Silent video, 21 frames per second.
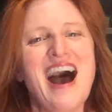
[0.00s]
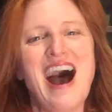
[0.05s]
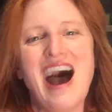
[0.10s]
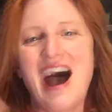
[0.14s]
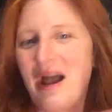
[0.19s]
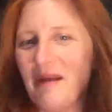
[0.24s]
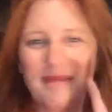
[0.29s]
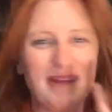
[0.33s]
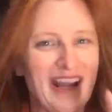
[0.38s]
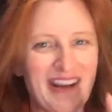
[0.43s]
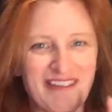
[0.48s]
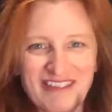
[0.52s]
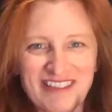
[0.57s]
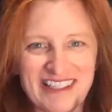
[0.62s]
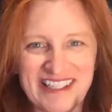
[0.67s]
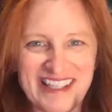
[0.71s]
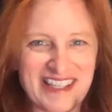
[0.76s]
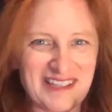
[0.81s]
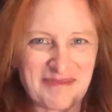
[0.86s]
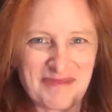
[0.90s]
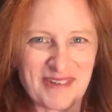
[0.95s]
I'm not
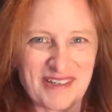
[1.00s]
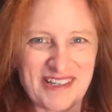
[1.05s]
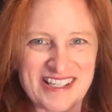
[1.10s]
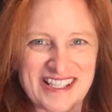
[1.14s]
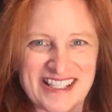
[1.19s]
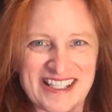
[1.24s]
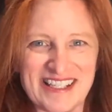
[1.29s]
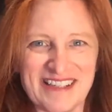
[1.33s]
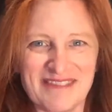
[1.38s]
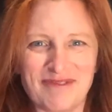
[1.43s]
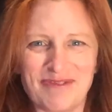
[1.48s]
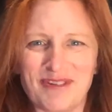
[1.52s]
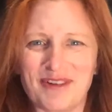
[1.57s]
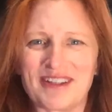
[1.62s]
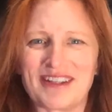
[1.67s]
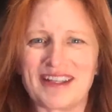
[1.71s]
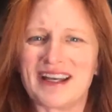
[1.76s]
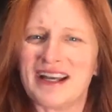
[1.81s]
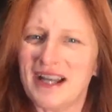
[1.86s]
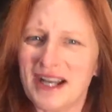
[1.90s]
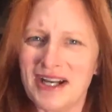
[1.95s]
really the person for
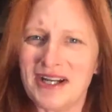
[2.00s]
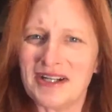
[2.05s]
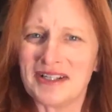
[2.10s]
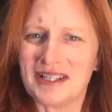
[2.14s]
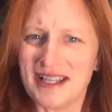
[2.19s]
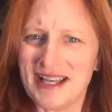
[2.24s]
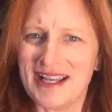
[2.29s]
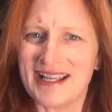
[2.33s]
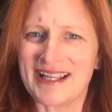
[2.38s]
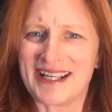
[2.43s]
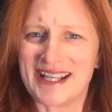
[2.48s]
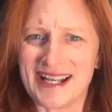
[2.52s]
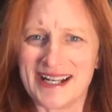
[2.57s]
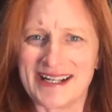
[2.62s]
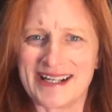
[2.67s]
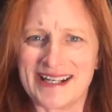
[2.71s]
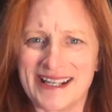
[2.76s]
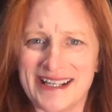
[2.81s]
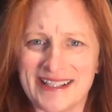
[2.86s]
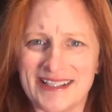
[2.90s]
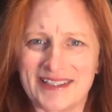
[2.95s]
the, oh yeah, you got a
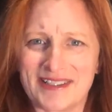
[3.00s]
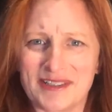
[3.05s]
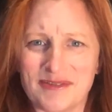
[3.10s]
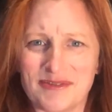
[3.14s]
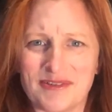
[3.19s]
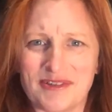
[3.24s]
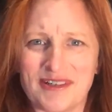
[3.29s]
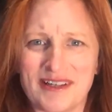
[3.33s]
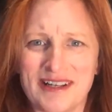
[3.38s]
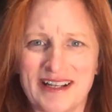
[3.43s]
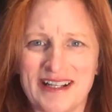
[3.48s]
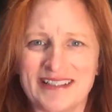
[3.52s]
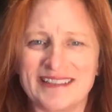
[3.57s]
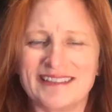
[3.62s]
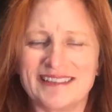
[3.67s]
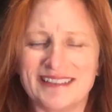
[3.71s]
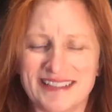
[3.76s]
nail in your forehead.